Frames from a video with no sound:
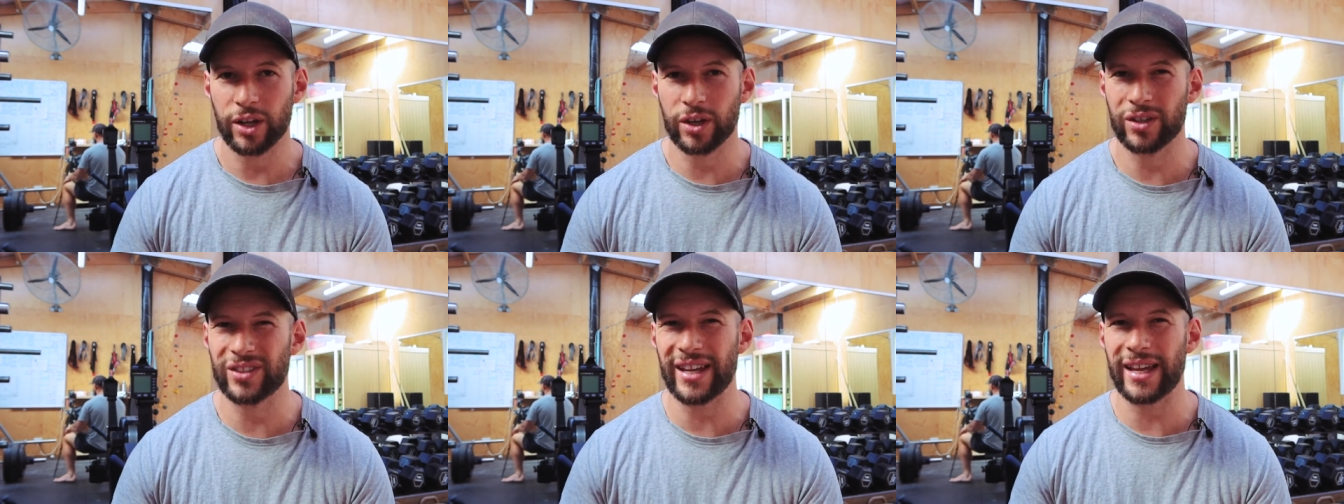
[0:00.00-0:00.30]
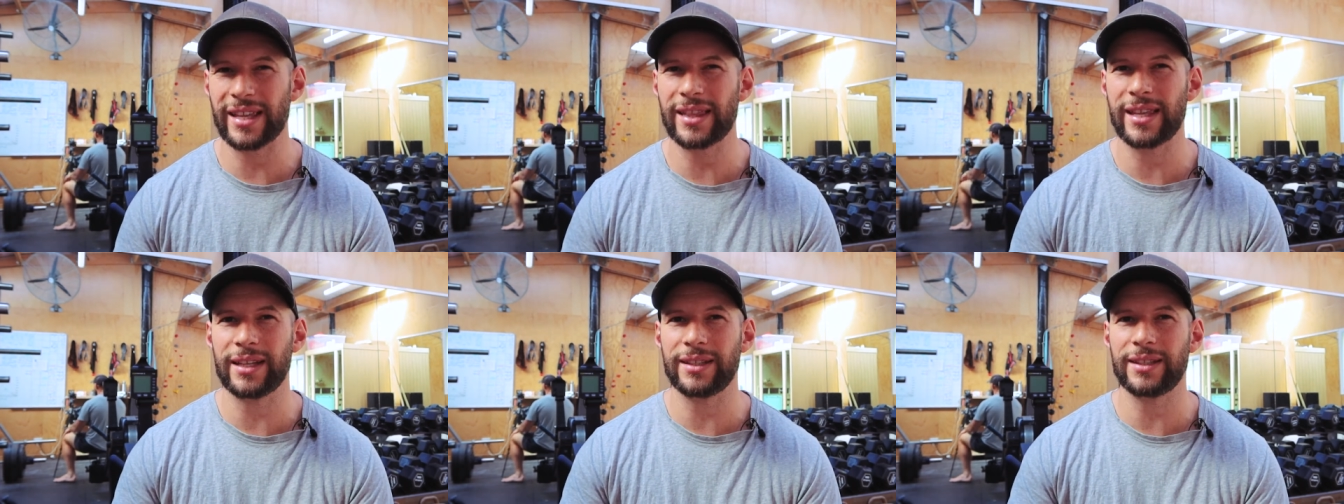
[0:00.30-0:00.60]
because
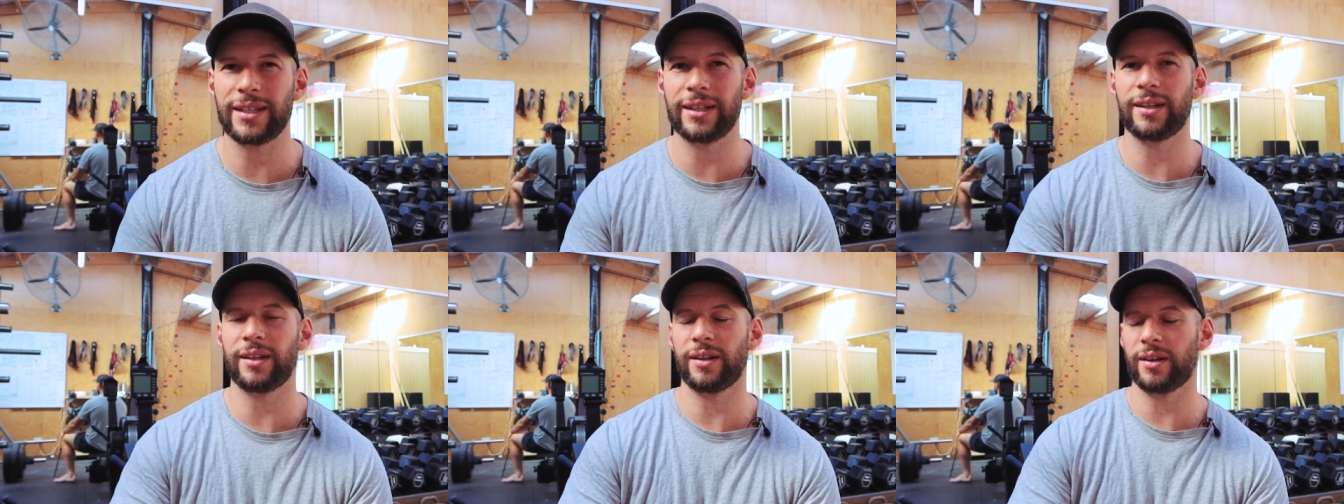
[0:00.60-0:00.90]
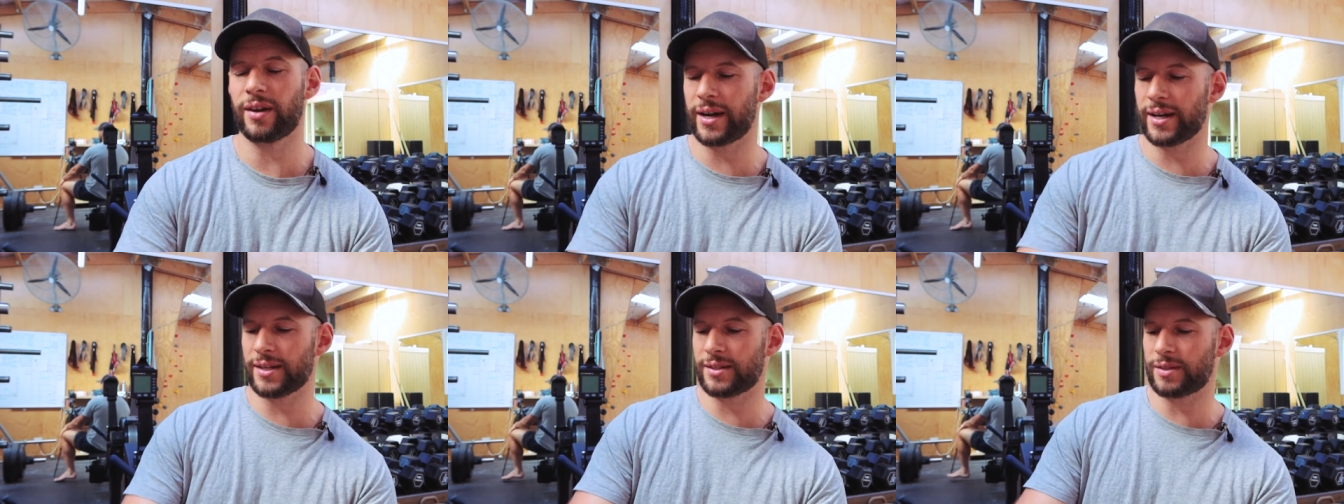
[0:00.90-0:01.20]
I had that
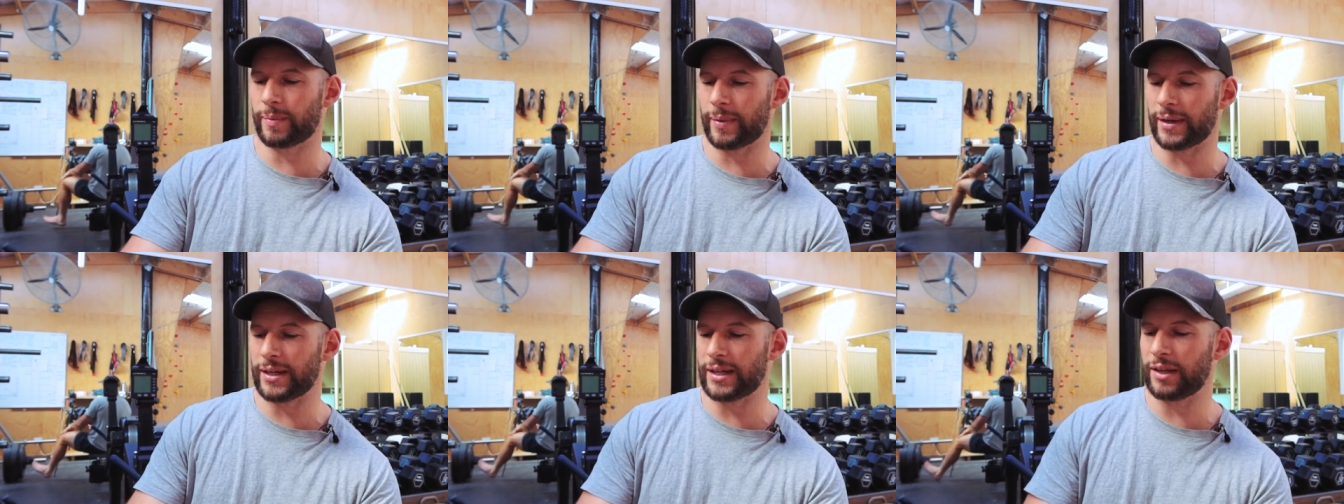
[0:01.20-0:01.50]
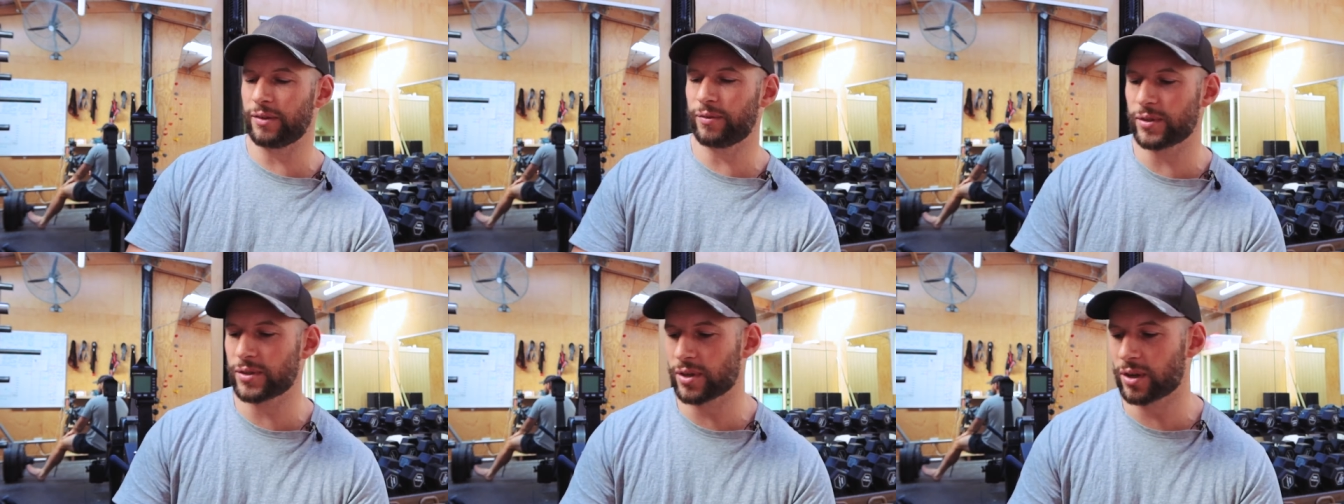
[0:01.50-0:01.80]
tendonitis in my
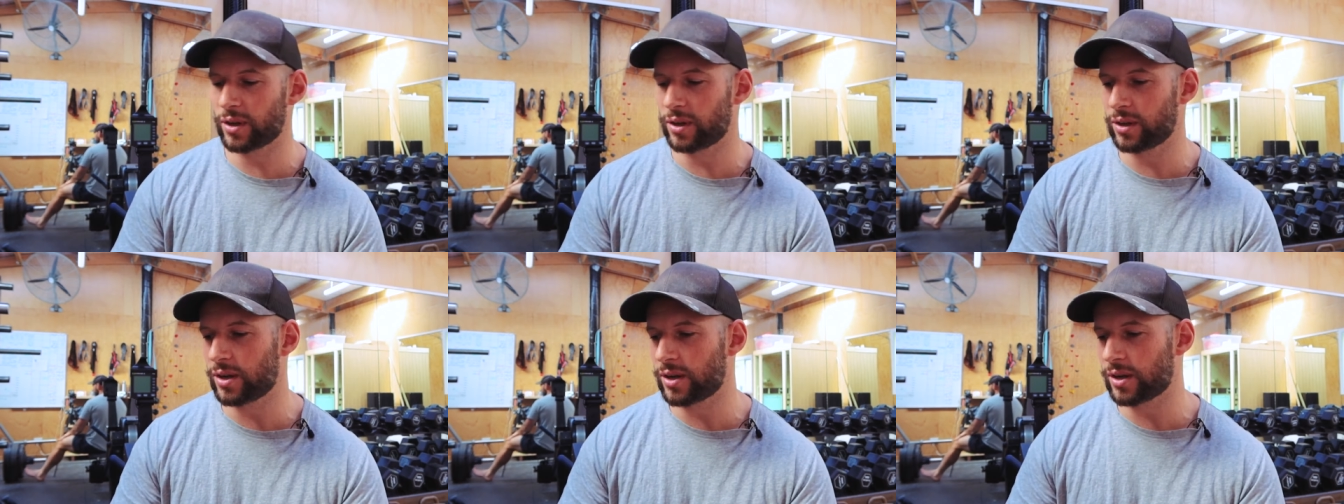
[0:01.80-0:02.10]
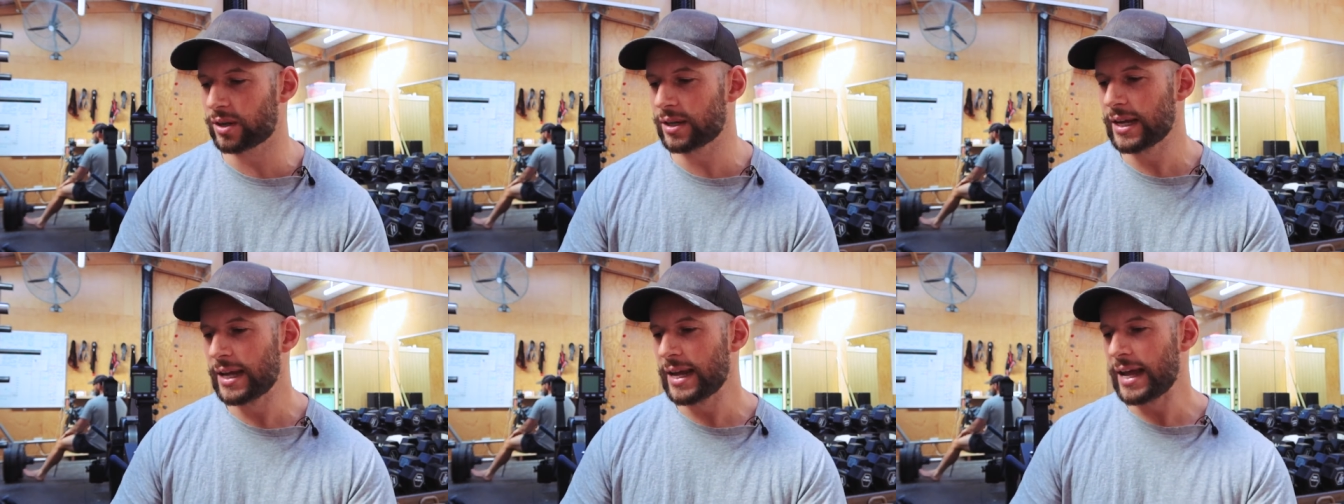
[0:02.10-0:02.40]
knee for so
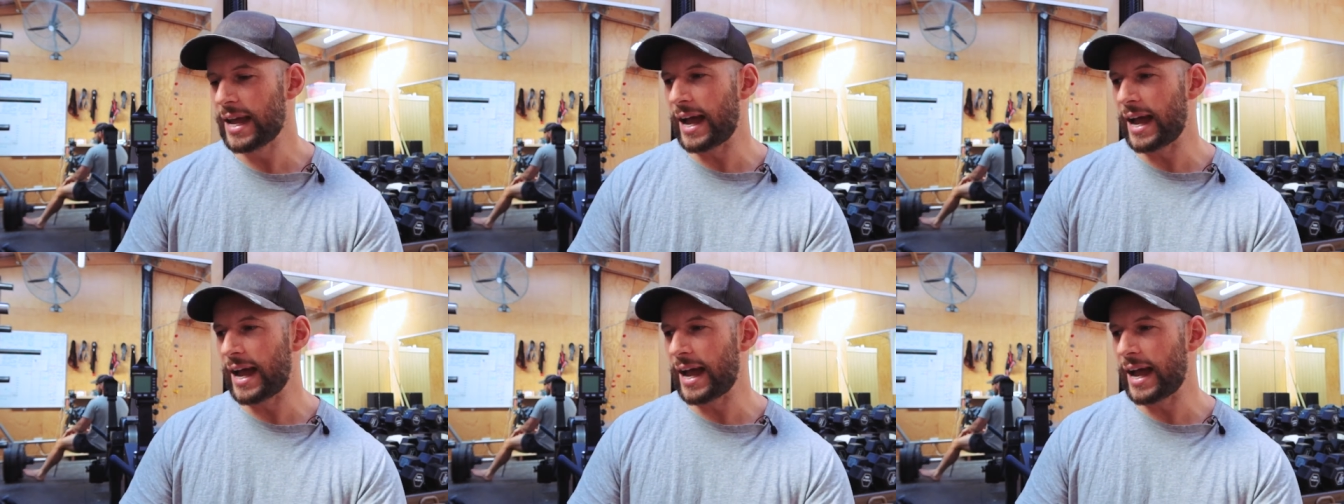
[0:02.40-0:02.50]
long.